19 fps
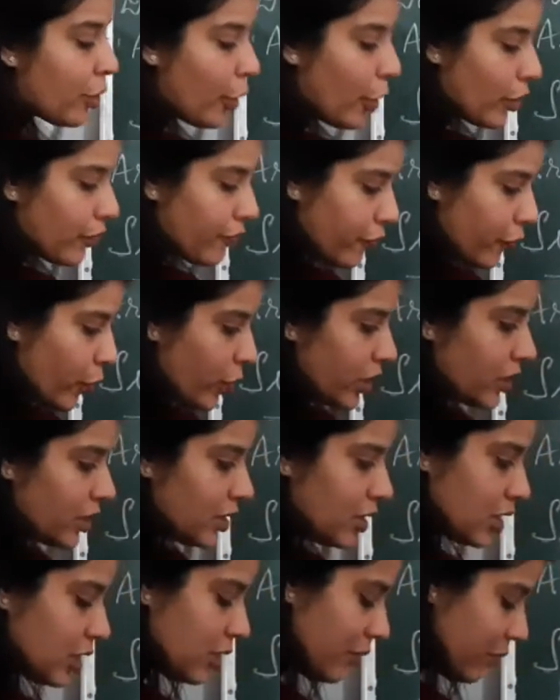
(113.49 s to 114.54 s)
or
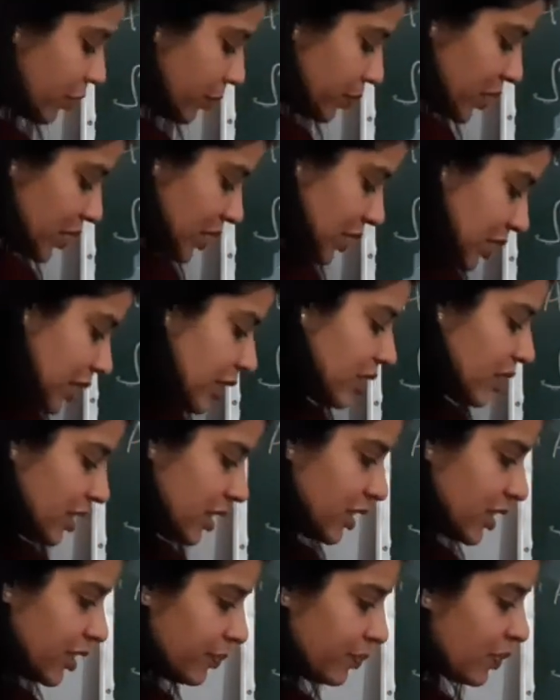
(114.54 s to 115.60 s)
fourth term from the third
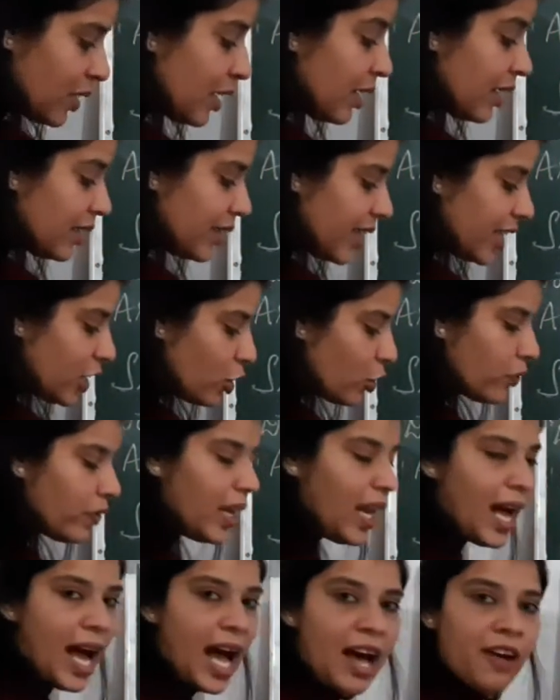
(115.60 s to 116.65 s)
term, then you
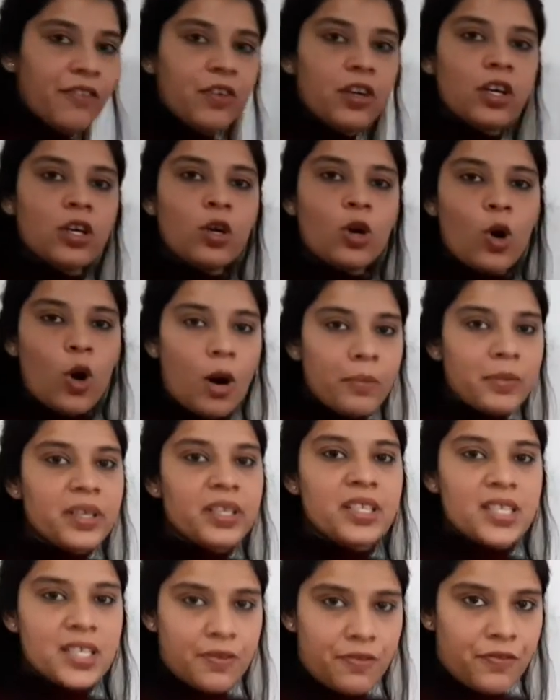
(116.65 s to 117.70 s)
will have a
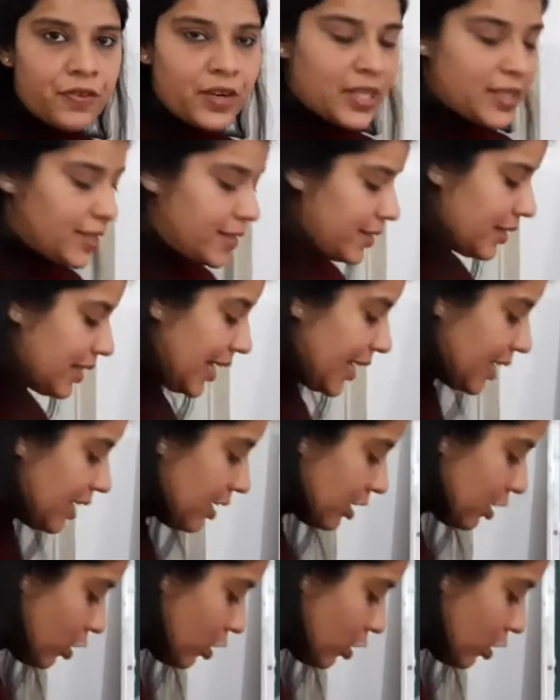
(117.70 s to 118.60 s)
common difference, like a